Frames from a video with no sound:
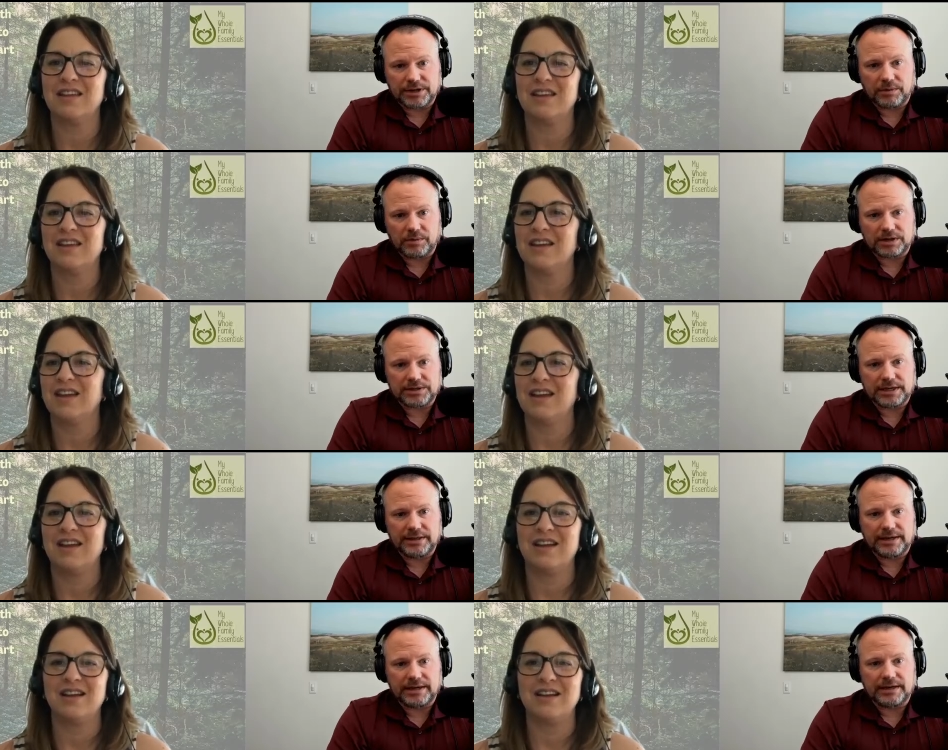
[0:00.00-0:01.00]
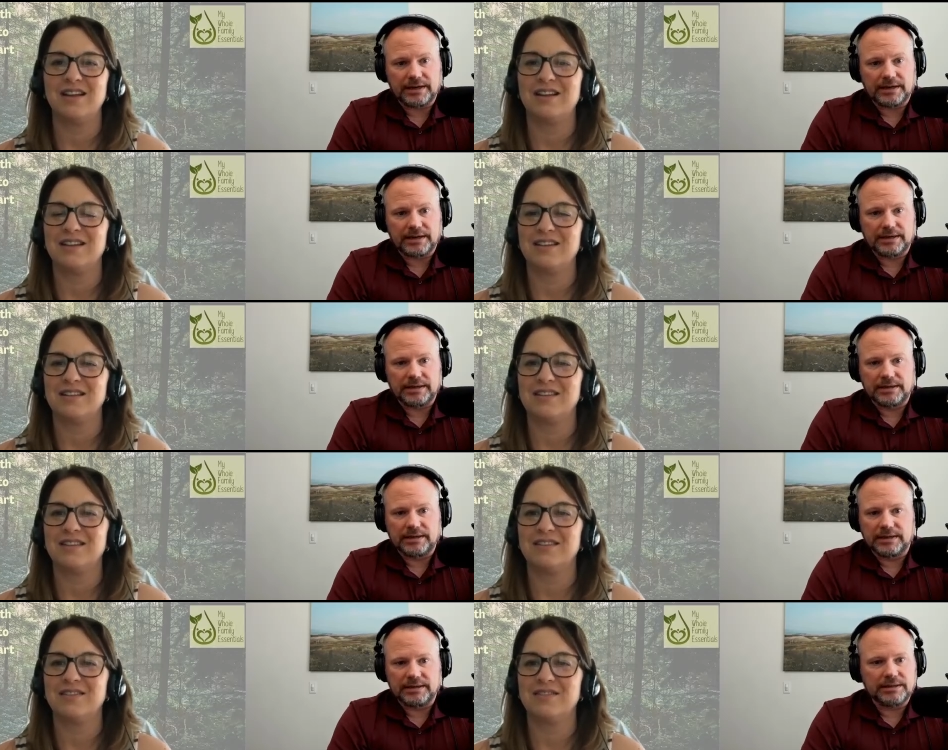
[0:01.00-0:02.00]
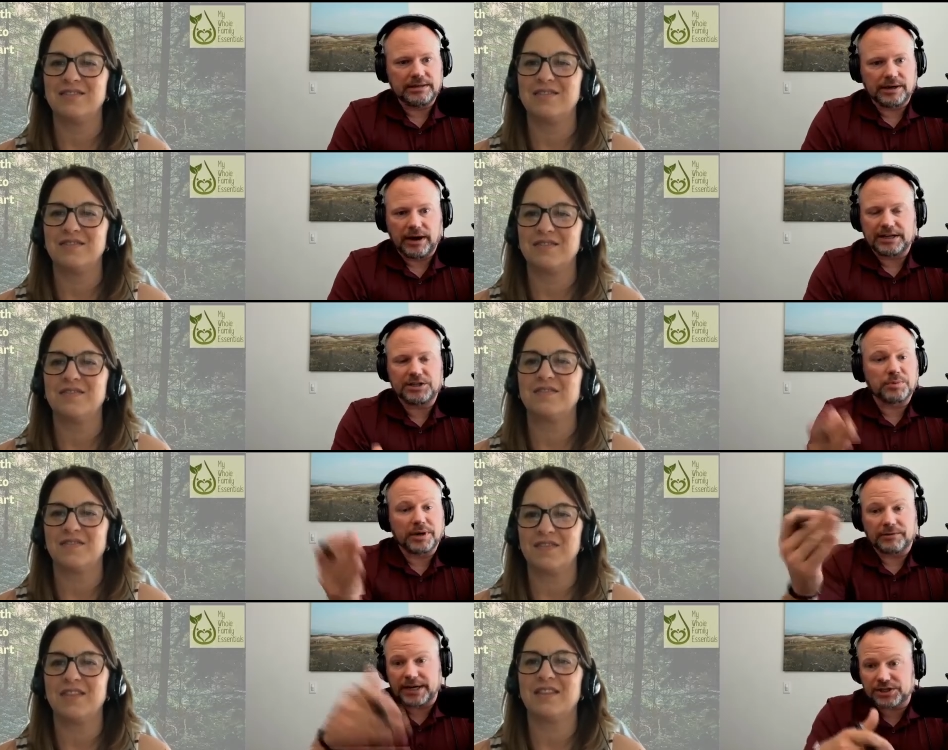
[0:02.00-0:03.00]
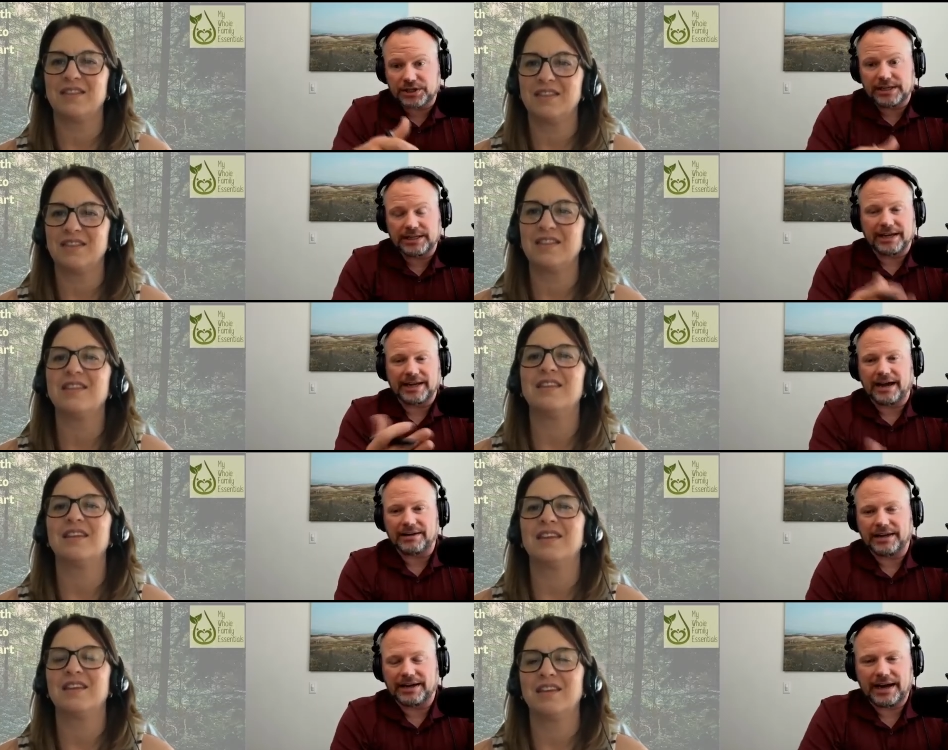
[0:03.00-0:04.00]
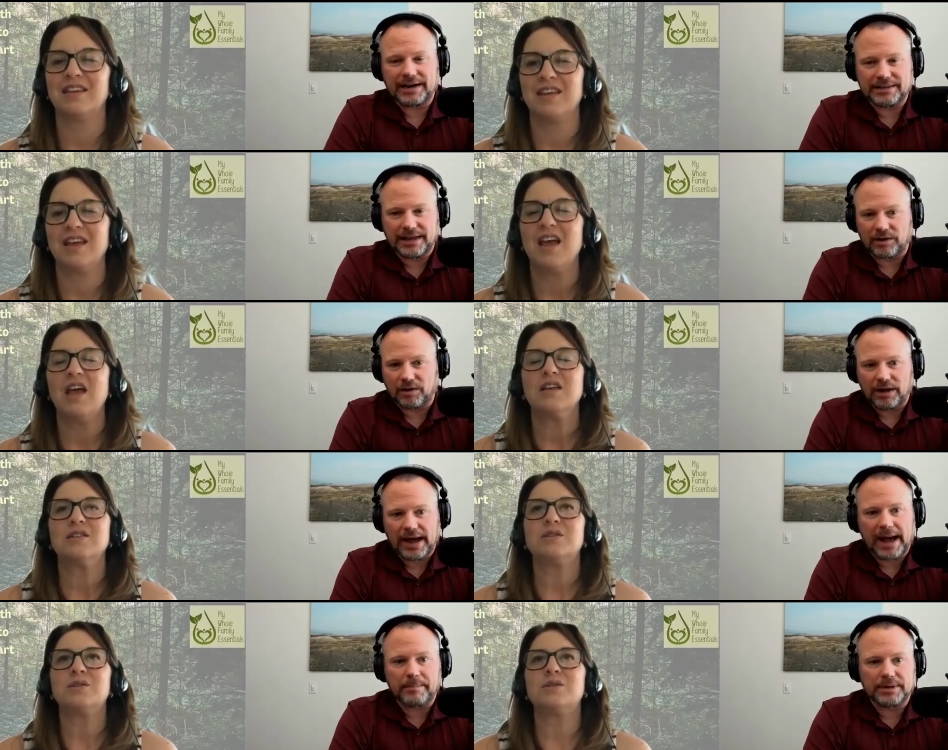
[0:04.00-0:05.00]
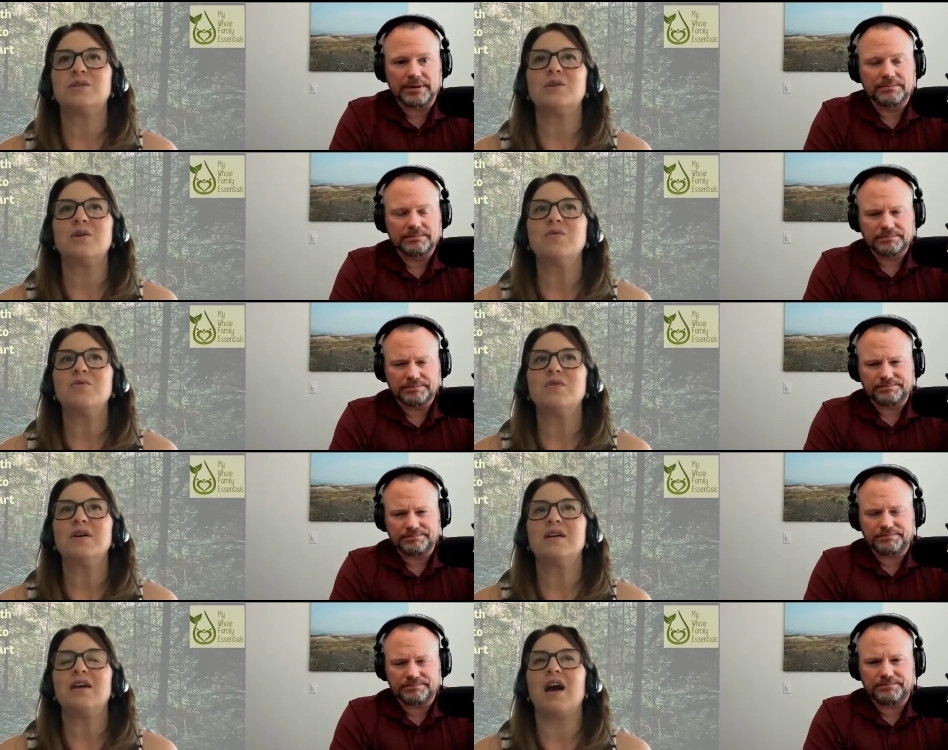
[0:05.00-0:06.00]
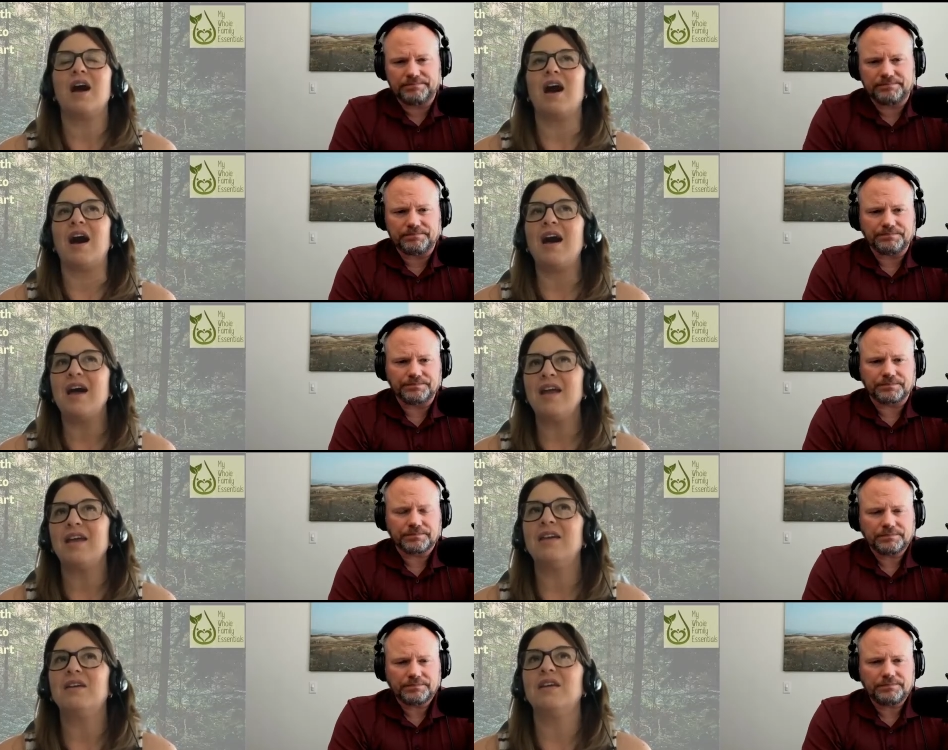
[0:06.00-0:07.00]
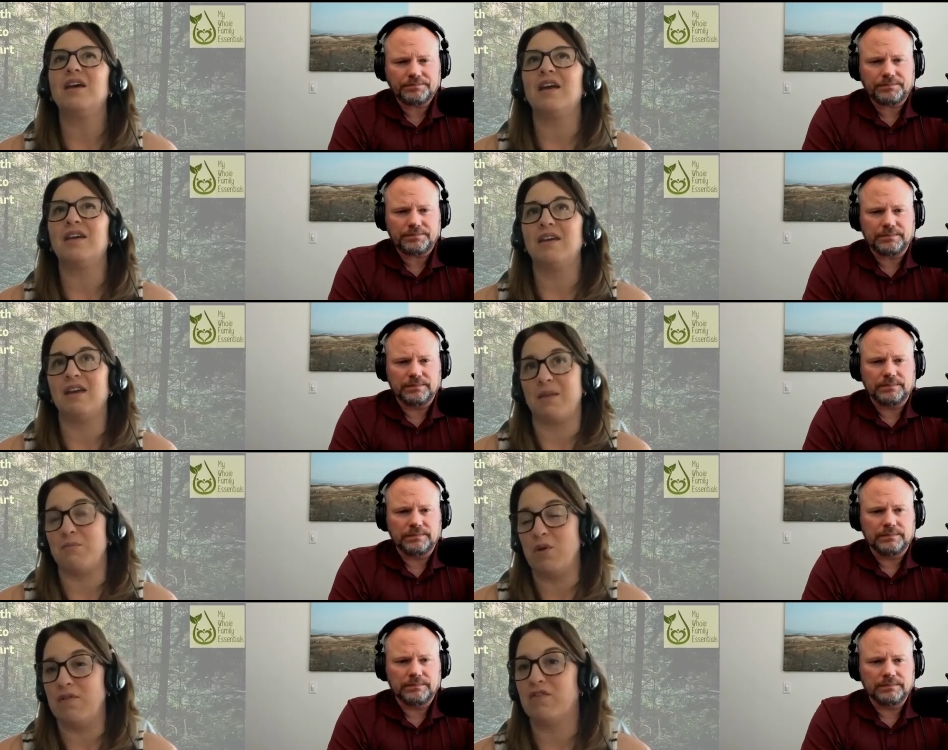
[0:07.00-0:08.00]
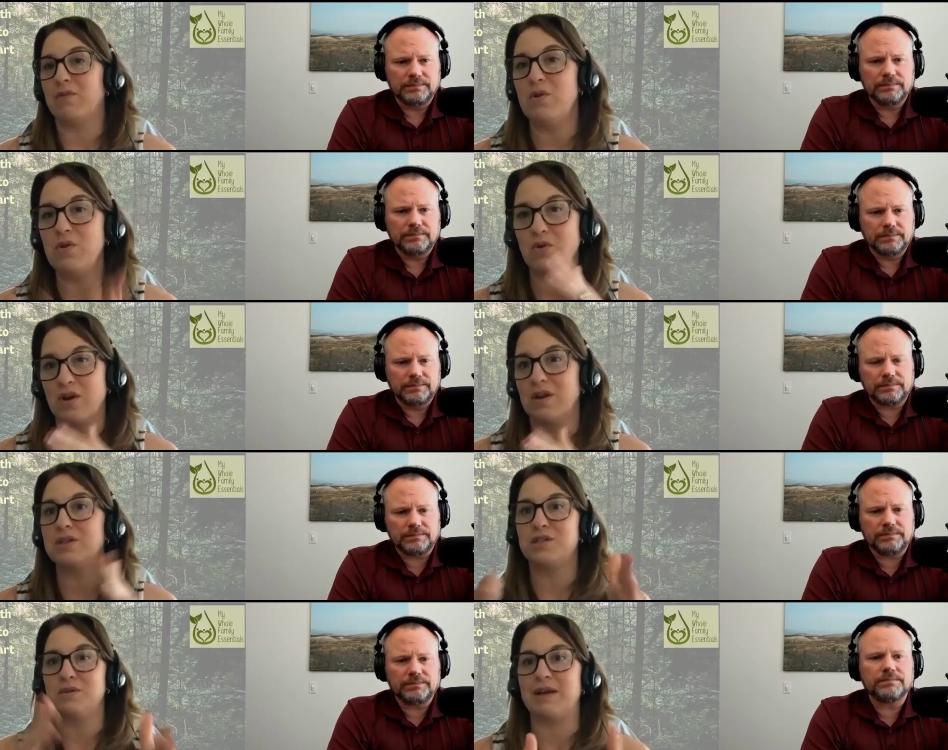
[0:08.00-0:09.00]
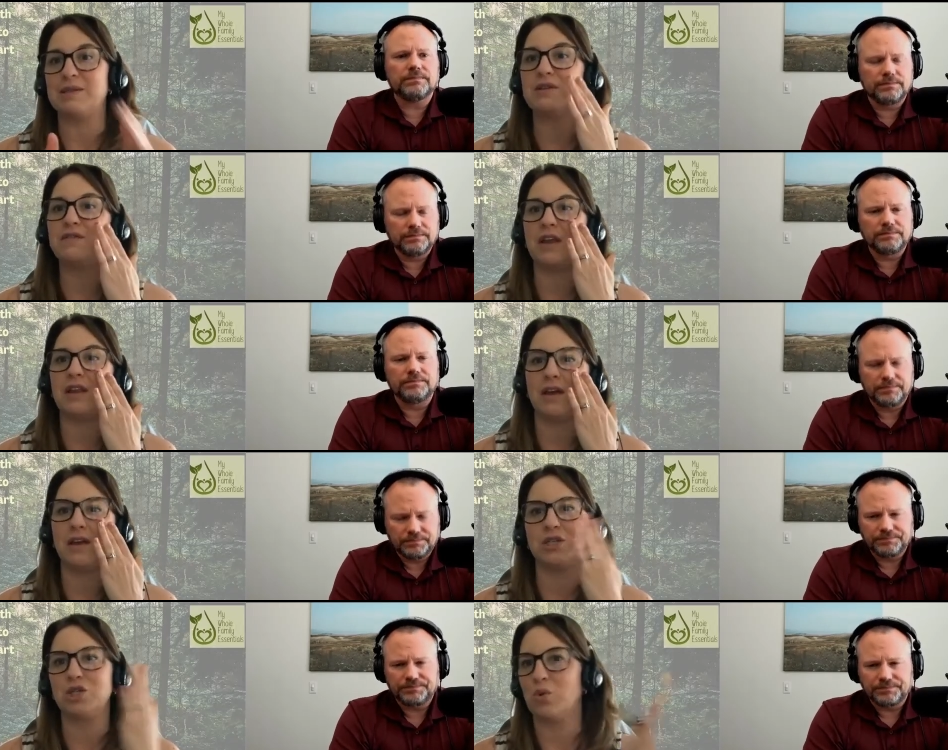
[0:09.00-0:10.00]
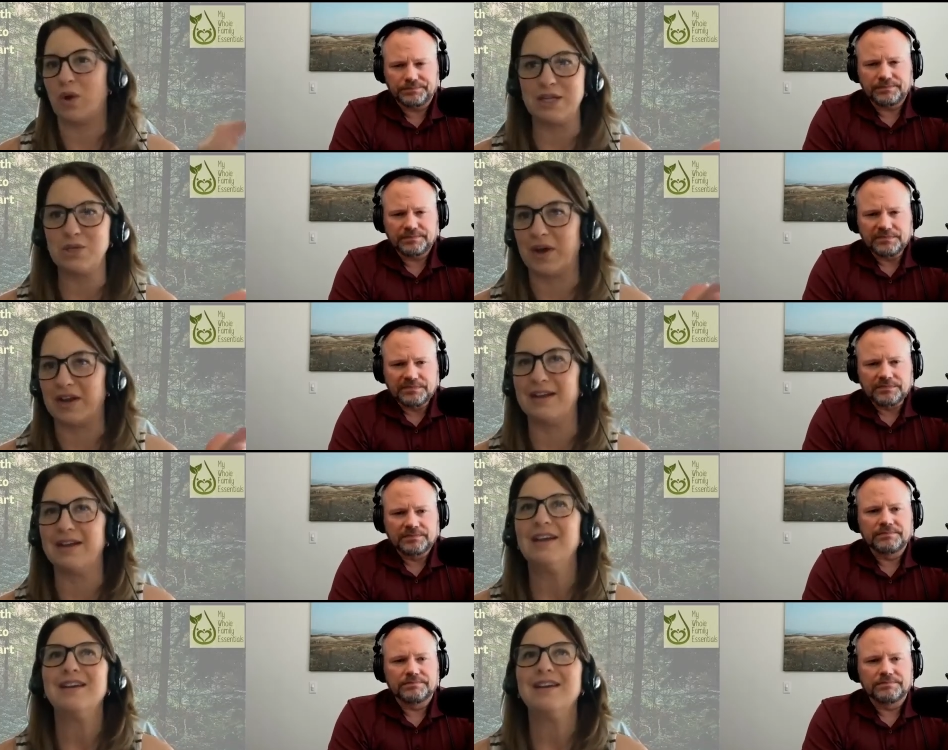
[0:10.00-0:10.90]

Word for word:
Speaker 1: networks, and then you know how did you bring Rachel in? Like how like how did that all happen?
Speaker 2: So I again moving from New York to mm-hmm. Pennsylvania in 2020